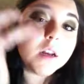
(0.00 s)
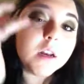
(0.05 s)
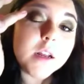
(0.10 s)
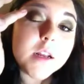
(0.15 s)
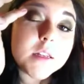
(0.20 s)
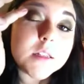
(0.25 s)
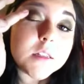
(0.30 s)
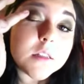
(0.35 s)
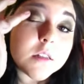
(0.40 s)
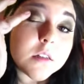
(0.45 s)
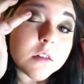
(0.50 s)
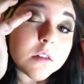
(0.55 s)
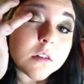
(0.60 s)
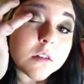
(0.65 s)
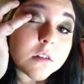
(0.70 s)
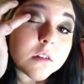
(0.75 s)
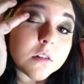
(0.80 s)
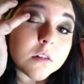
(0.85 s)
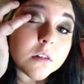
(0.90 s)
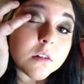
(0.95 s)
a nice
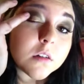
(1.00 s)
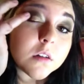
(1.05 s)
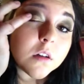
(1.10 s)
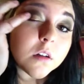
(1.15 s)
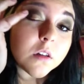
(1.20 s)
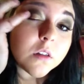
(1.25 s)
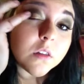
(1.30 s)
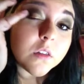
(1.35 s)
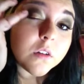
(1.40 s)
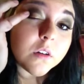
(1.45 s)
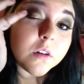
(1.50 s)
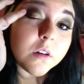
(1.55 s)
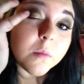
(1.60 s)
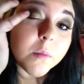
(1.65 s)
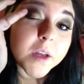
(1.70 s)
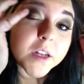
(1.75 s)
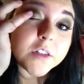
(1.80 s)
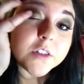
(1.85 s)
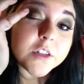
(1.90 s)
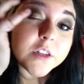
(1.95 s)
third
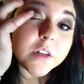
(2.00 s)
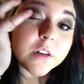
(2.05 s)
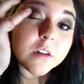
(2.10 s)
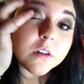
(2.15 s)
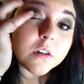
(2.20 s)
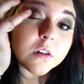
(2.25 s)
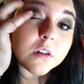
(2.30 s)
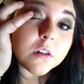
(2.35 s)
dimension.